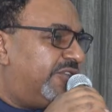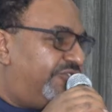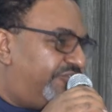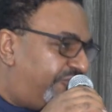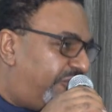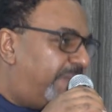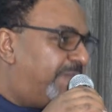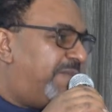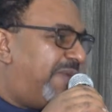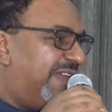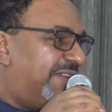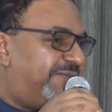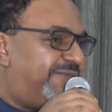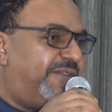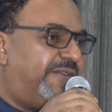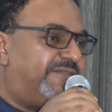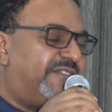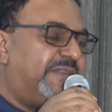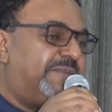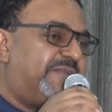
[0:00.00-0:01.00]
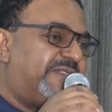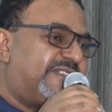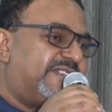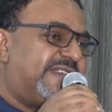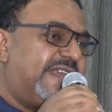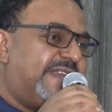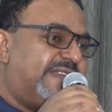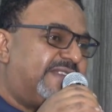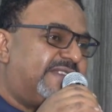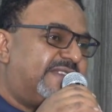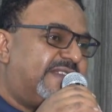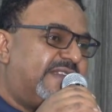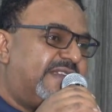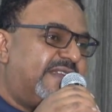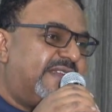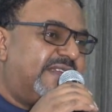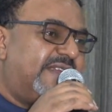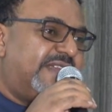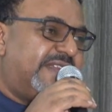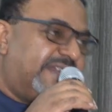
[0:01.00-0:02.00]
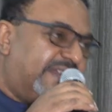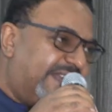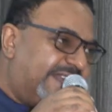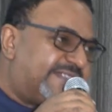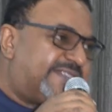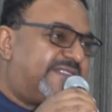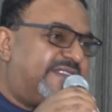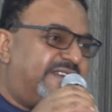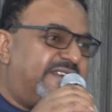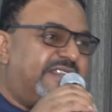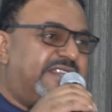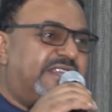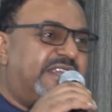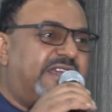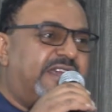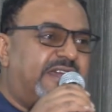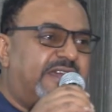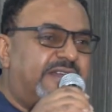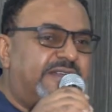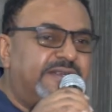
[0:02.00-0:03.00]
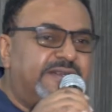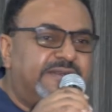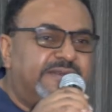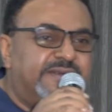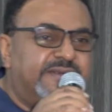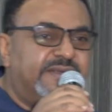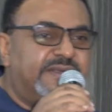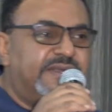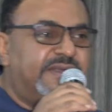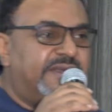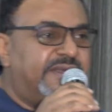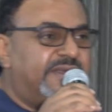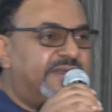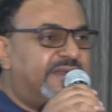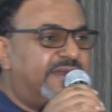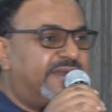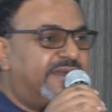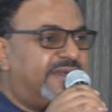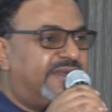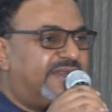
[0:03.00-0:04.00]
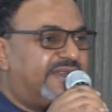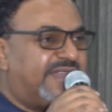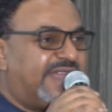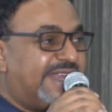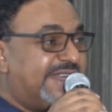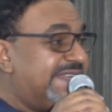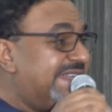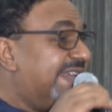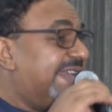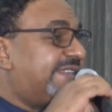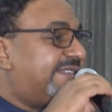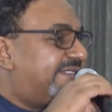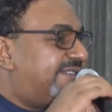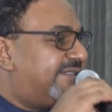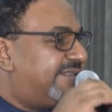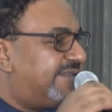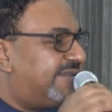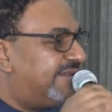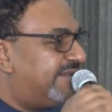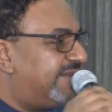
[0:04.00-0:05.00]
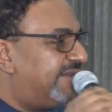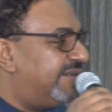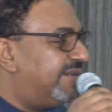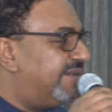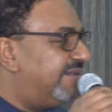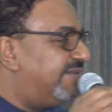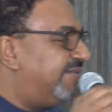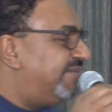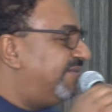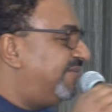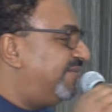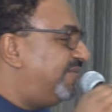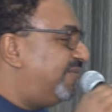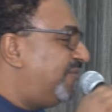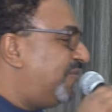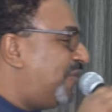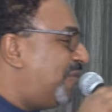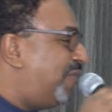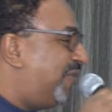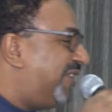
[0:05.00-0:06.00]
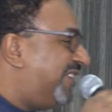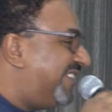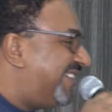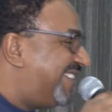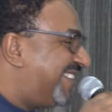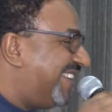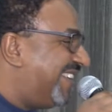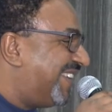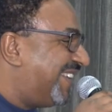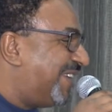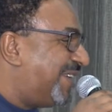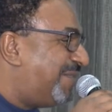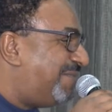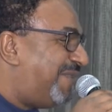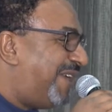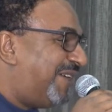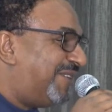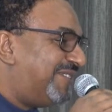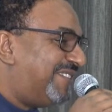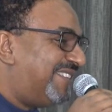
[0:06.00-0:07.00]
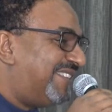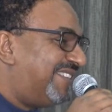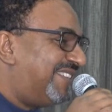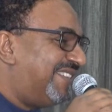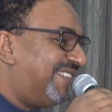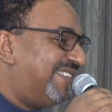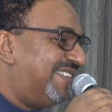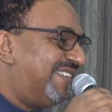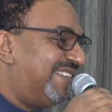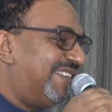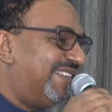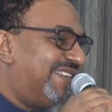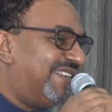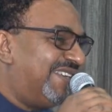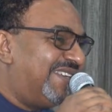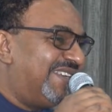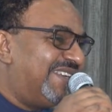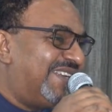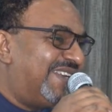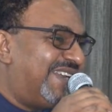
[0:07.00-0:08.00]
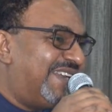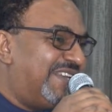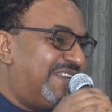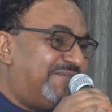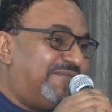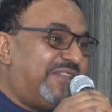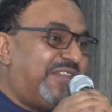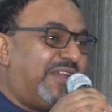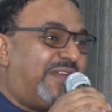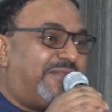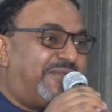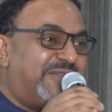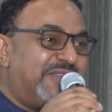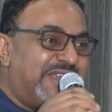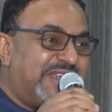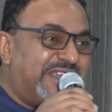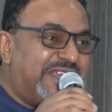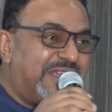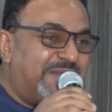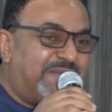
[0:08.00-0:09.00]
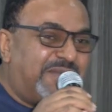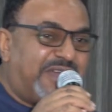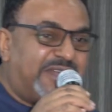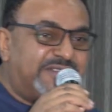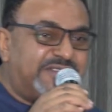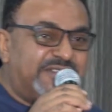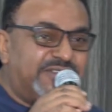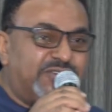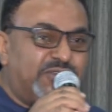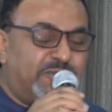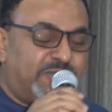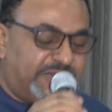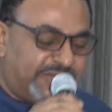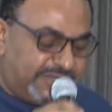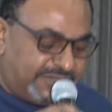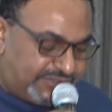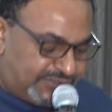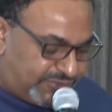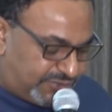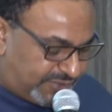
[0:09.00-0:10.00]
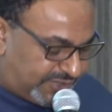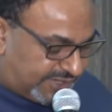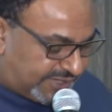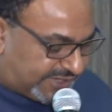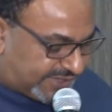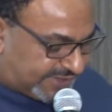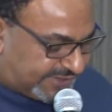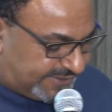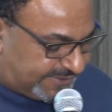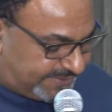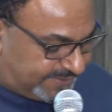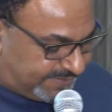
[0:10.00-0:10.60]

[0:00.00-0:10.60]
drop by 50% in less than a year. And yet, nobody's thinking about it. And if they are thinking about it, nobody's doing it.